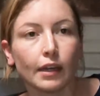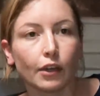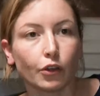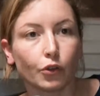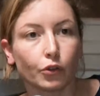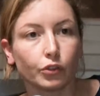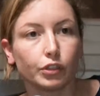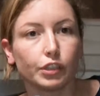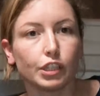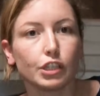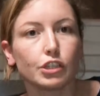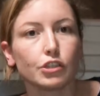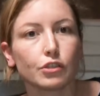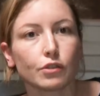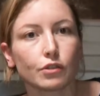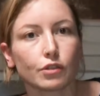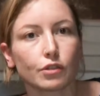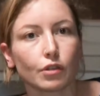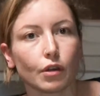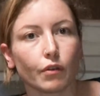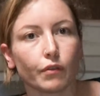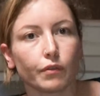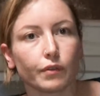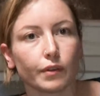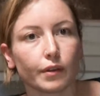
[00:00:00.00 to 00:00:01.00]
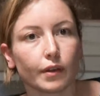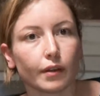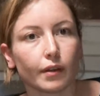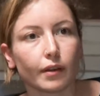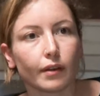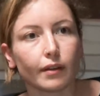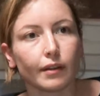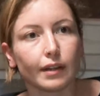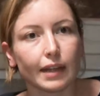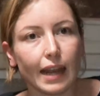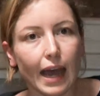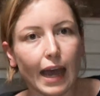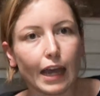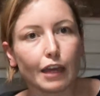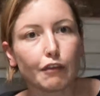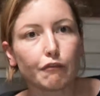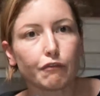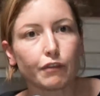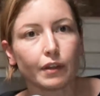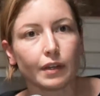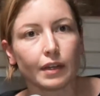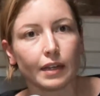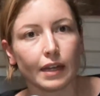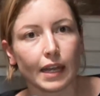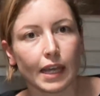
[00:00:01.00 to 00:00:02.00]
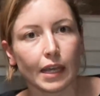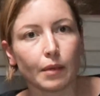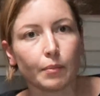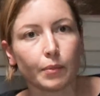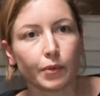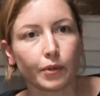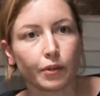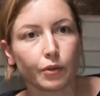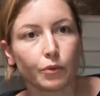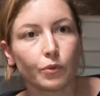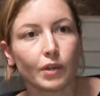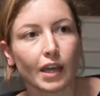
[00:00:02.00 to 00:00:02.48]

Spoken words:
conditions of life and labor.